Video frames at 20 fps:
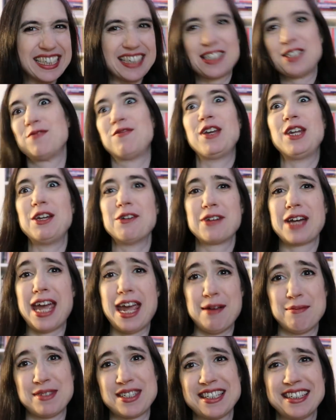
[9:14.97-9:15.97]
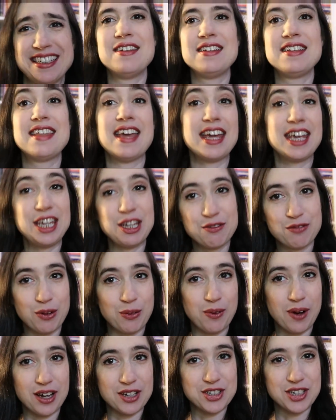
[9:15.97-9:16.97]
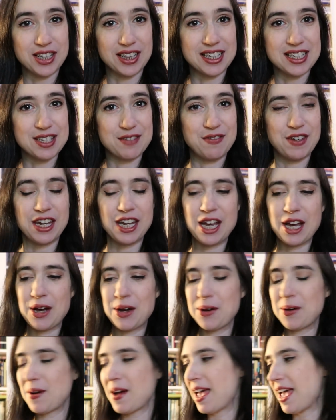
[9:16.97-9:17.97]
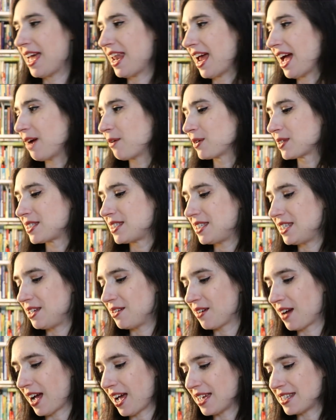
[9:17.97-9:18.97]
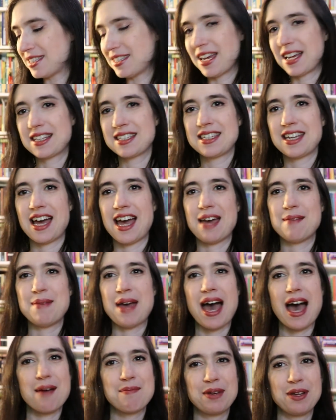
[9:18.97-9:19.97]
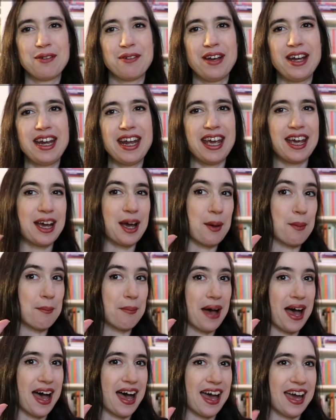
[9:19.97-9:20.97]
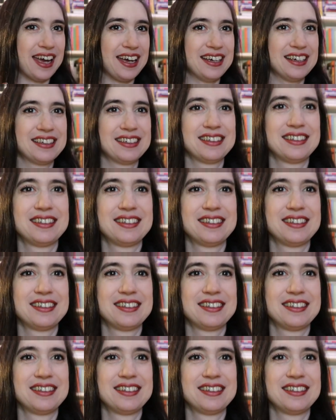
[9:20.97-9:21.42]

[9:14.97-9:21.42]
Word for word: It's video games. And thank you for watching this video, and I will see you guys next time. Happy reading. Bye!